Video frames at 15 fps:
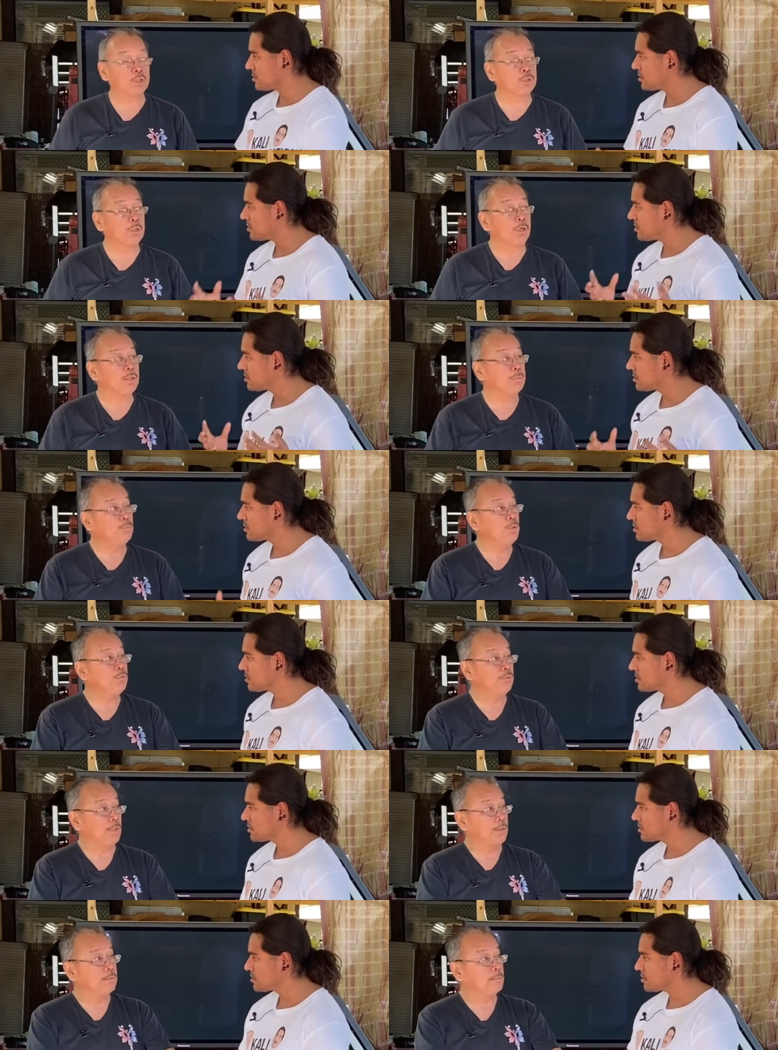Speaker 1: started
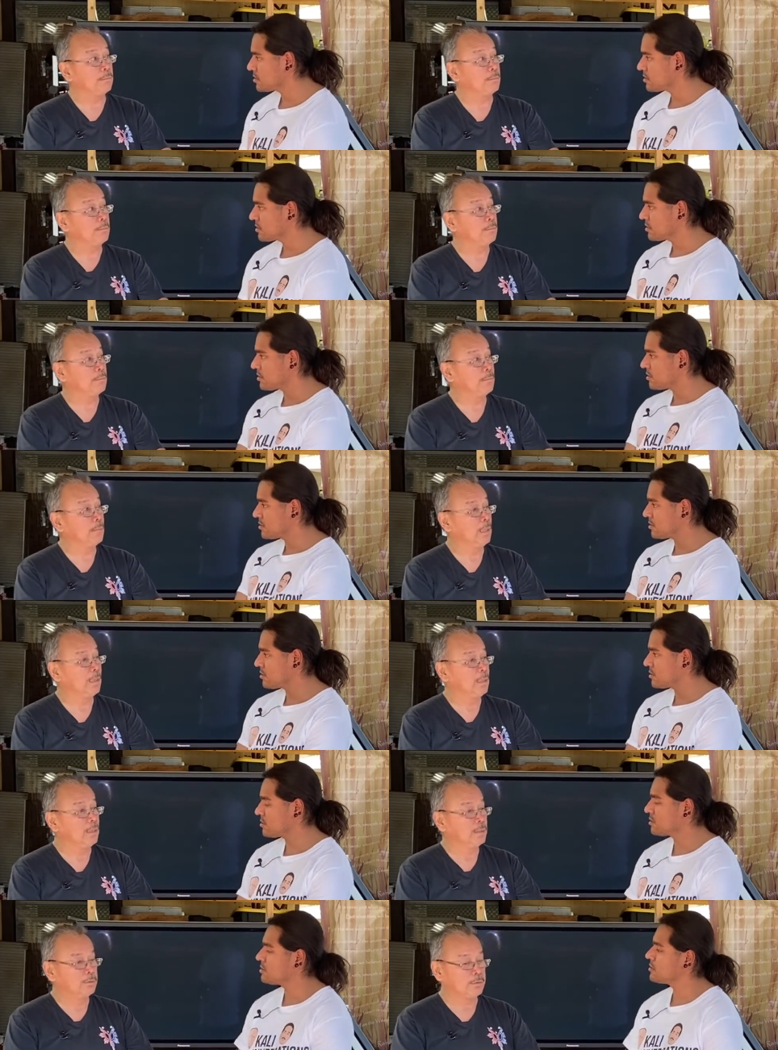moving.
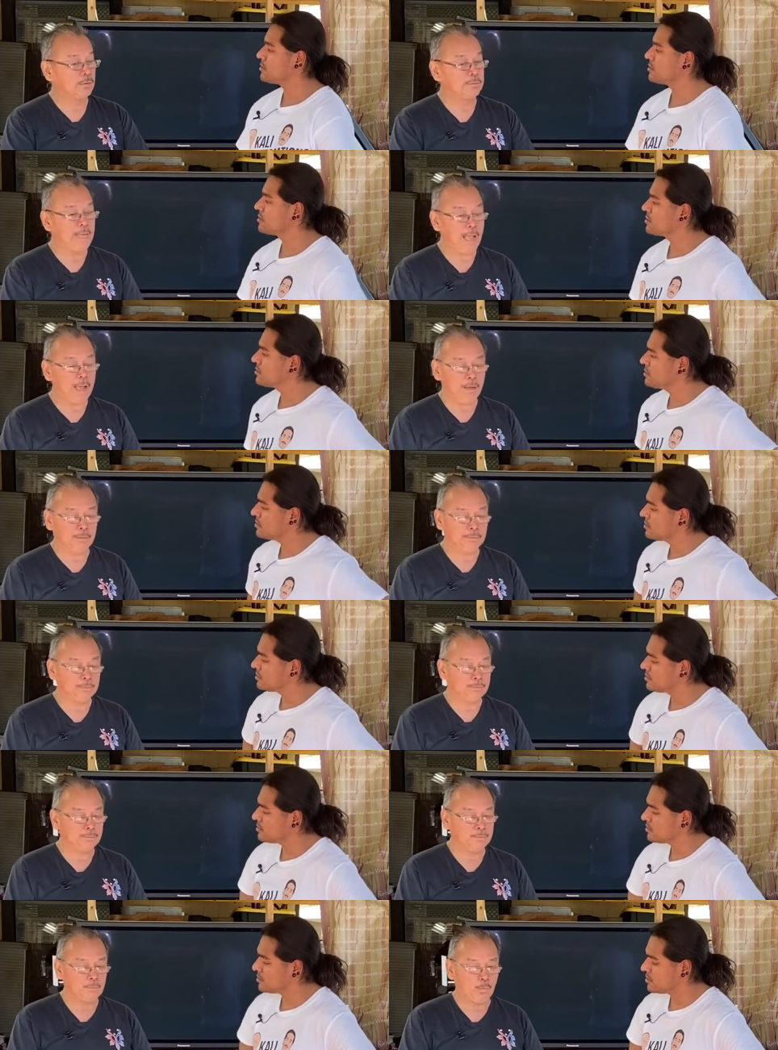So now,
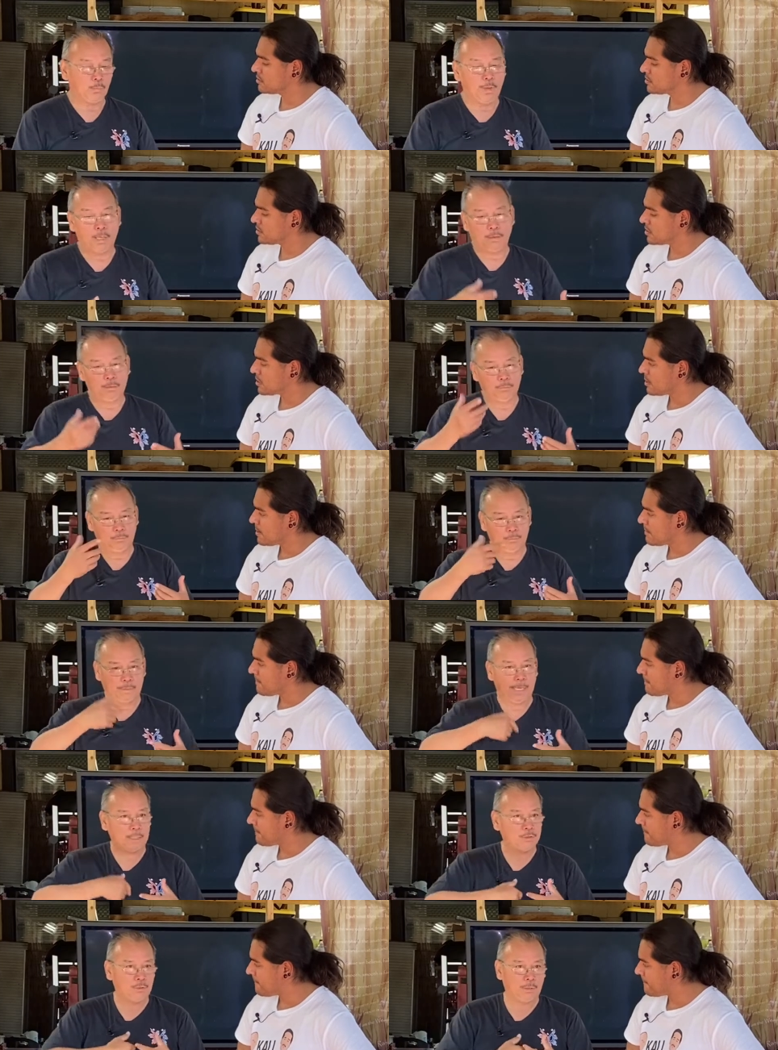while
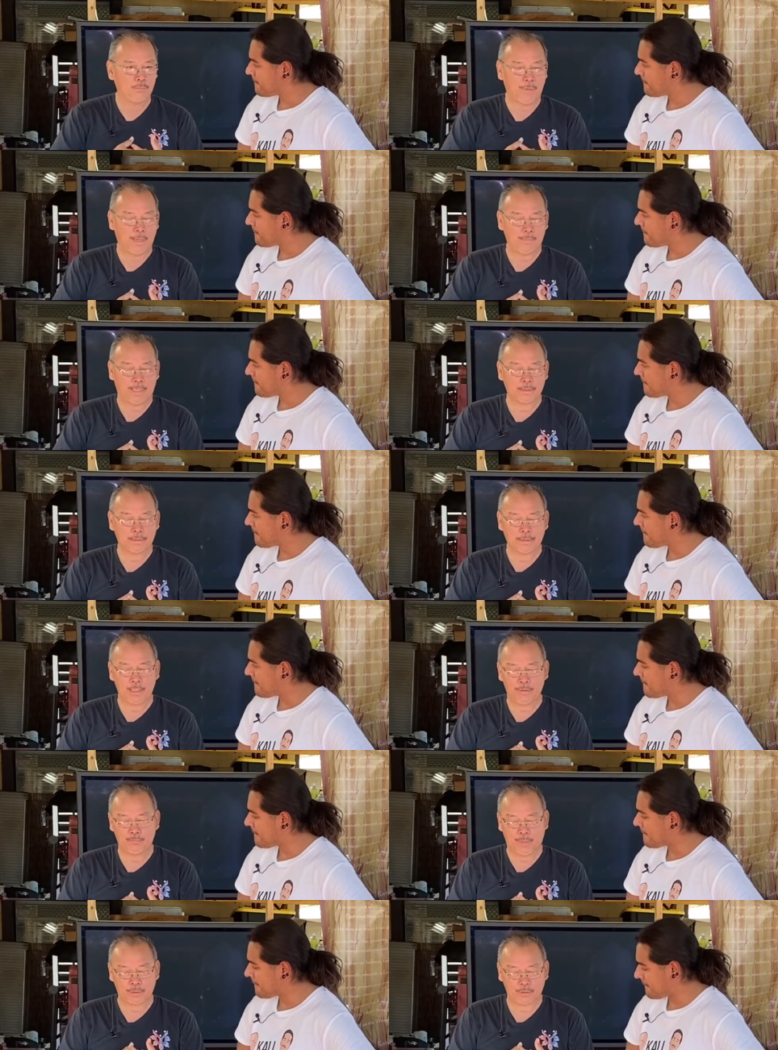when I train by
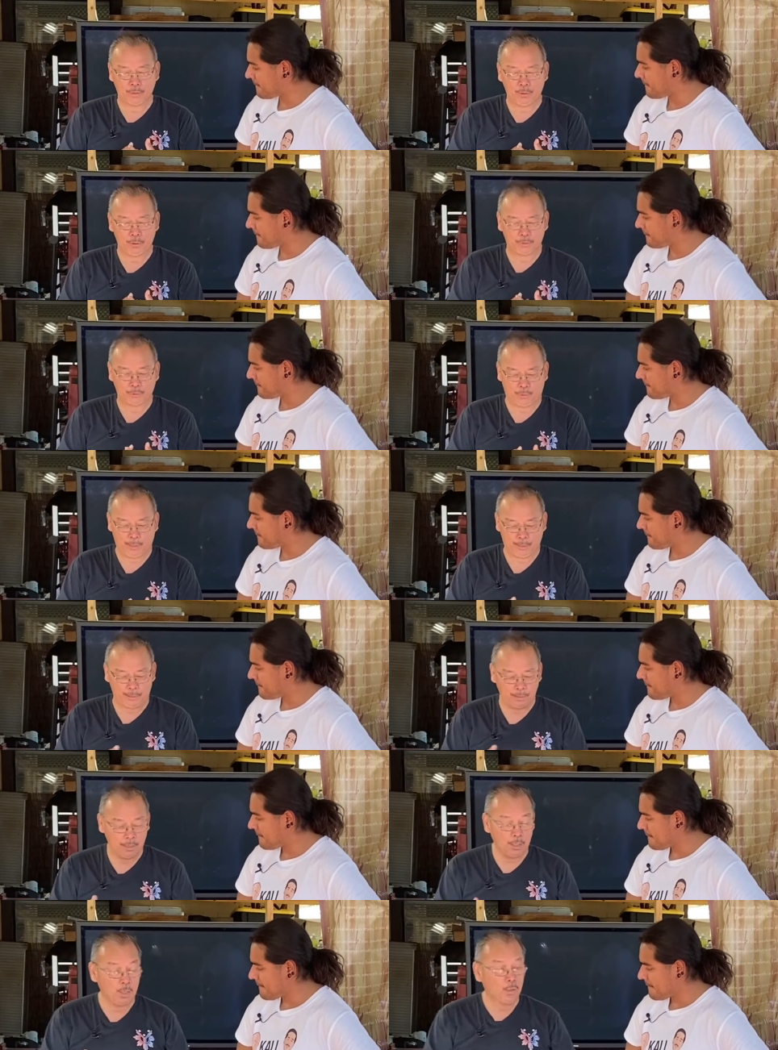myself, my solo
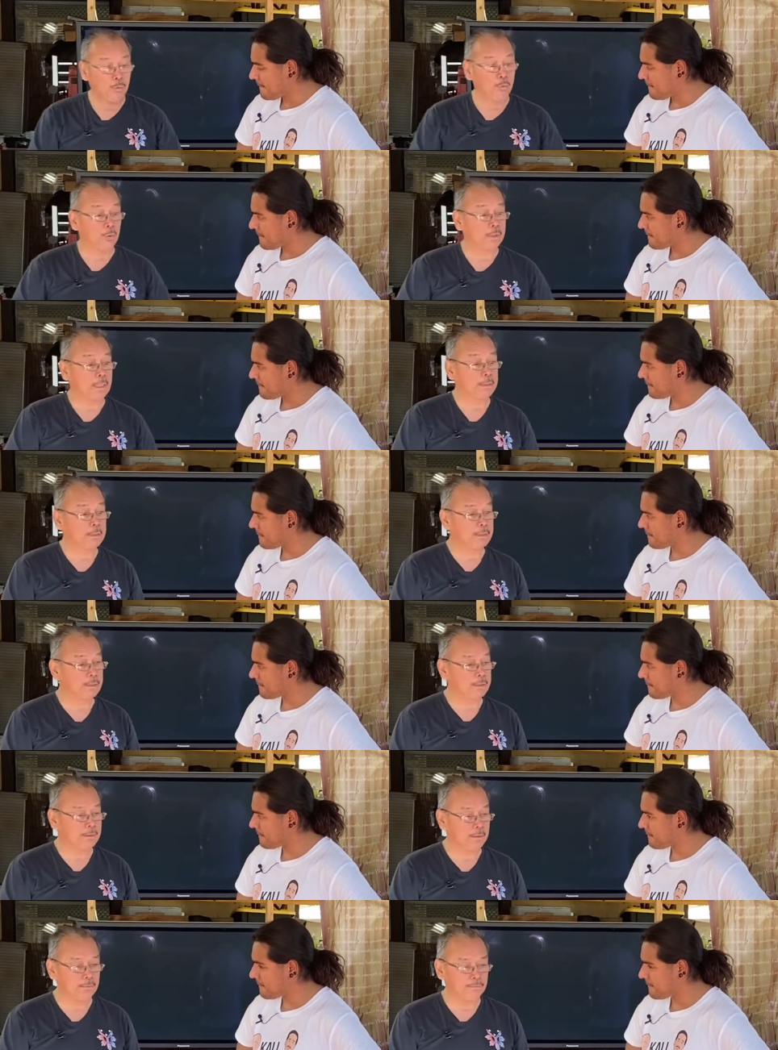training will
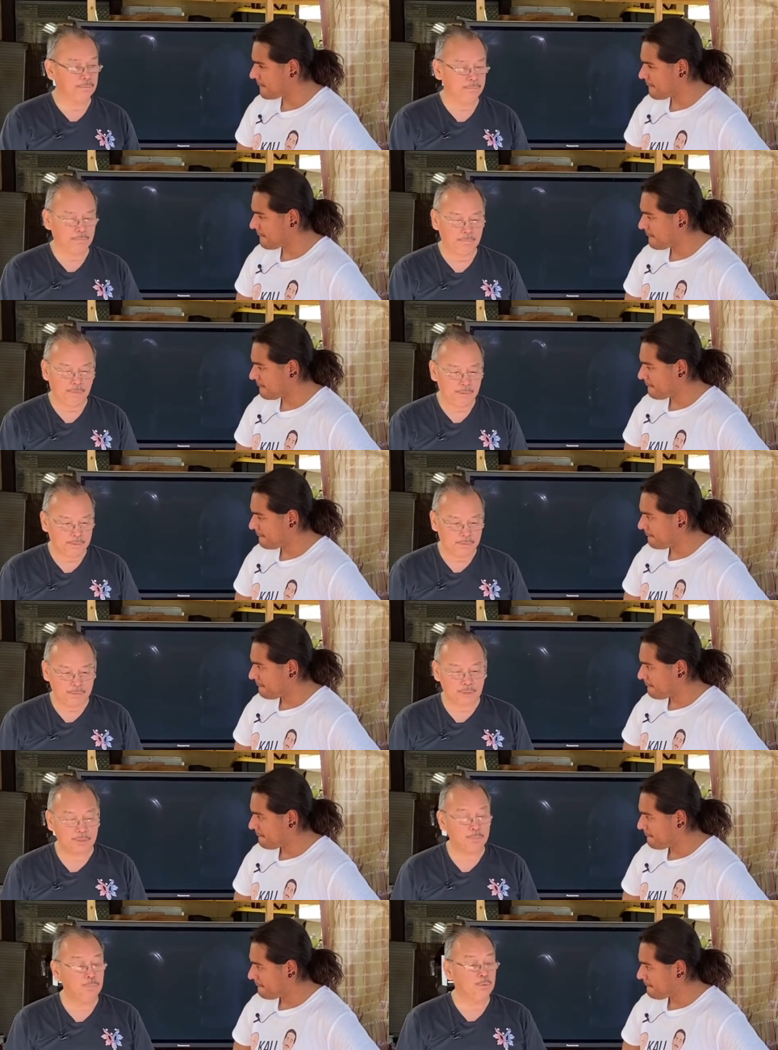consist of
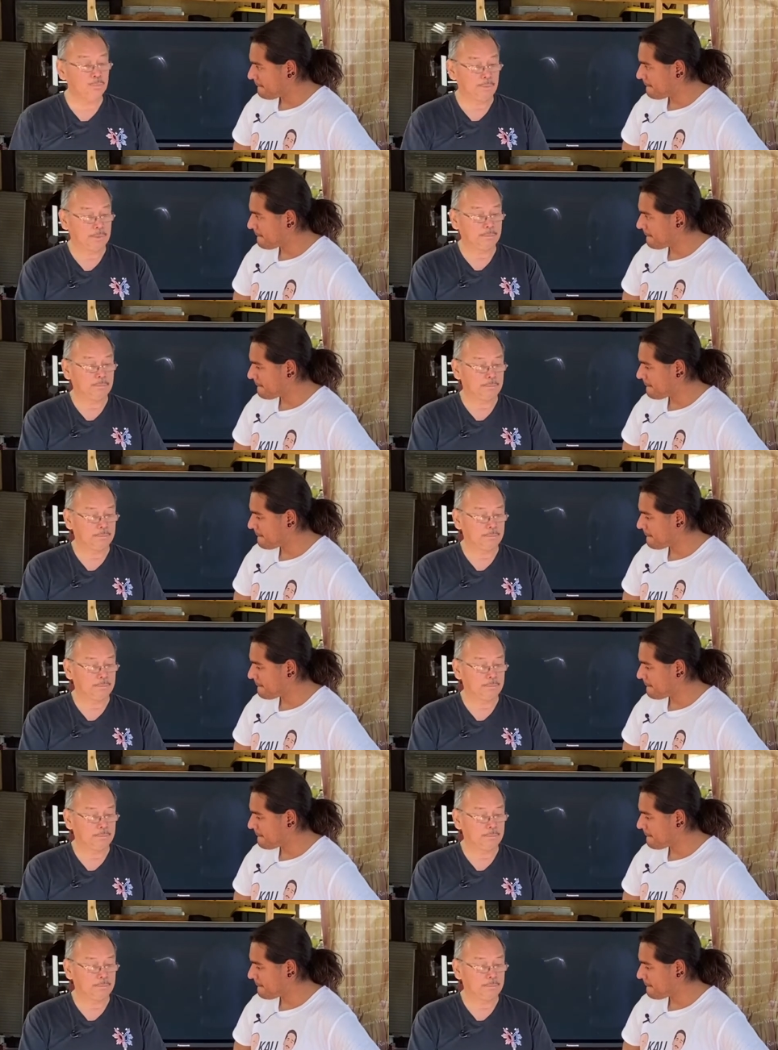just movement.